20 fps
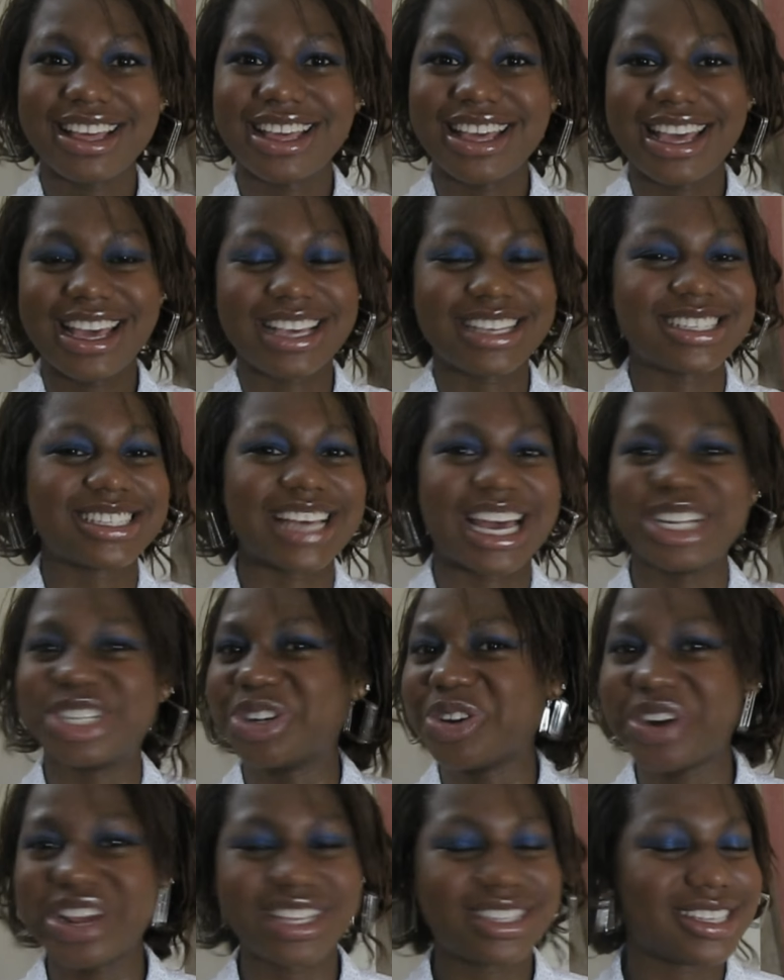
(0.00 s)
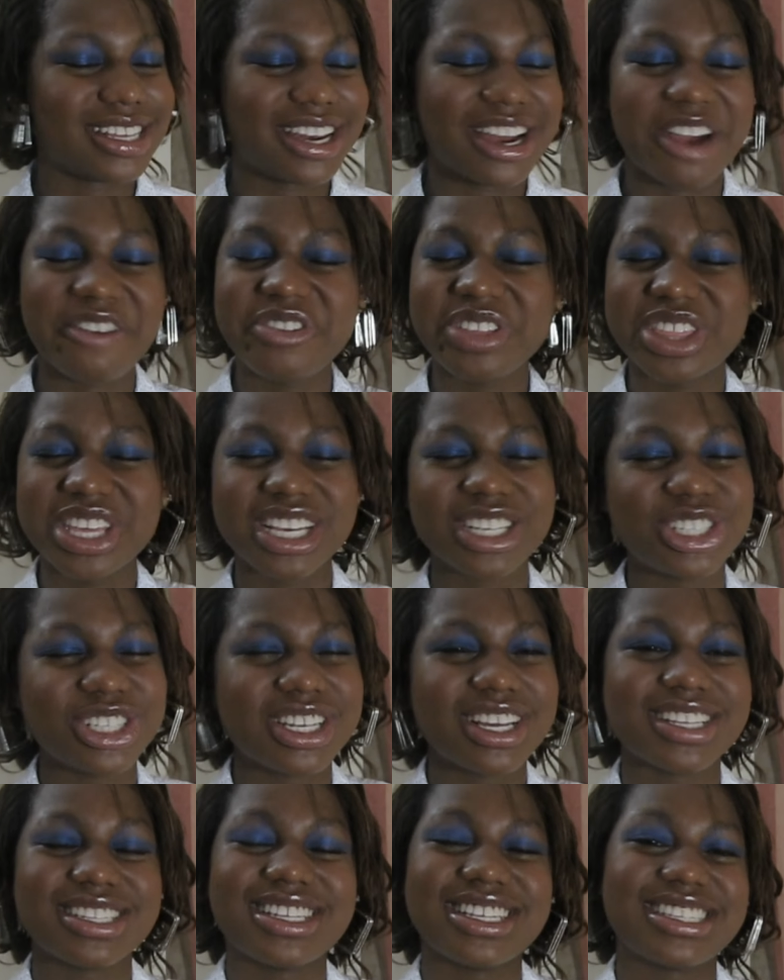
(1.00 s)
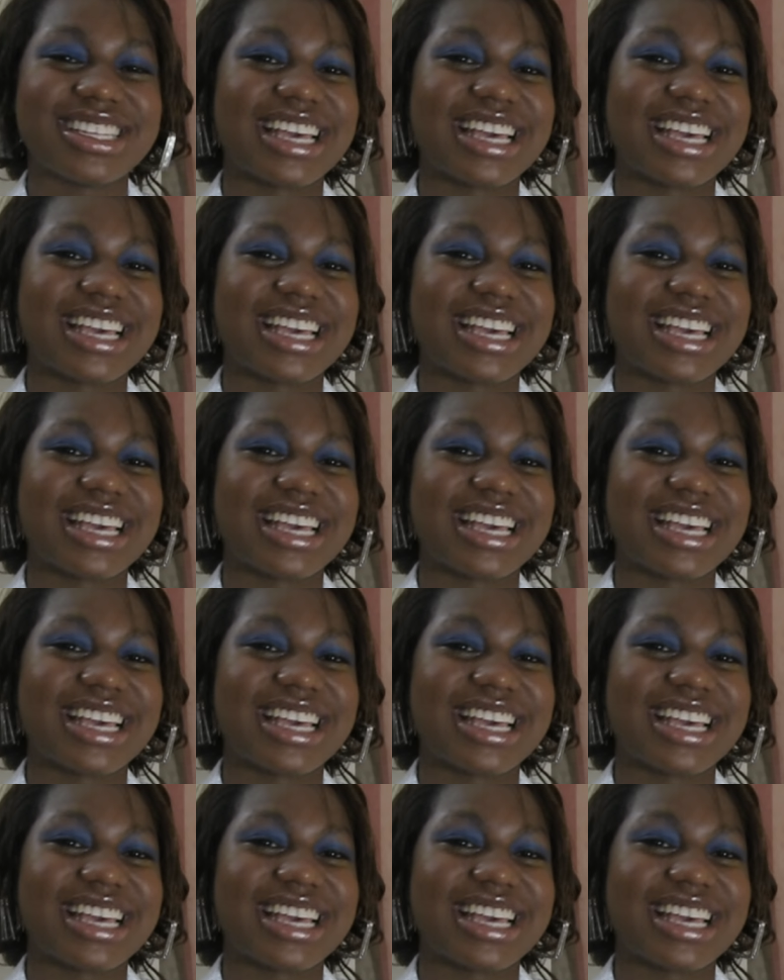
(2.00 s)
Exaggerated. Everything she does is